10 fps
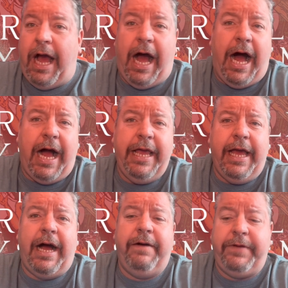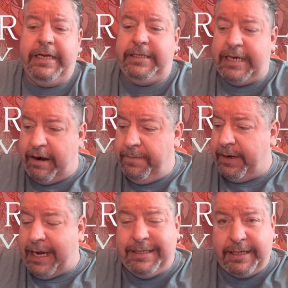I have a
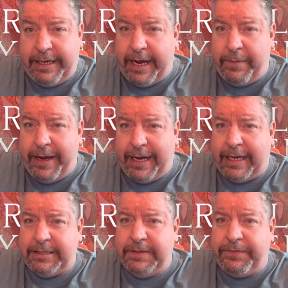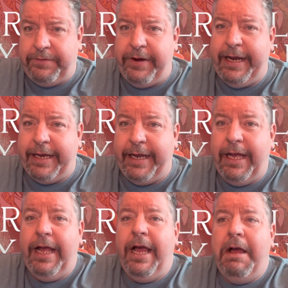terrible eyesight. I wear glasses for reading.
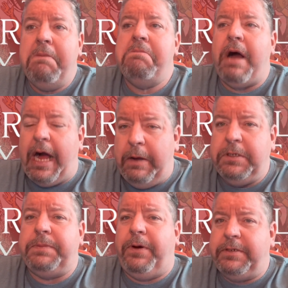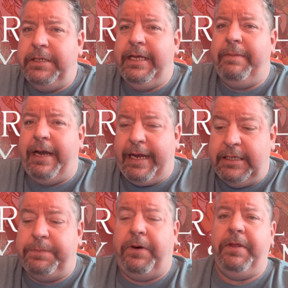I was spotting them, and I can
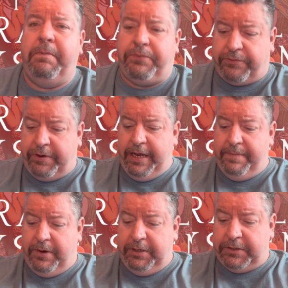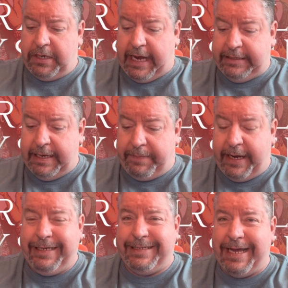spot them pretty much as they're
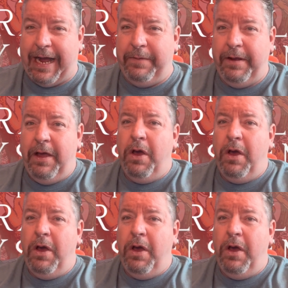placed down.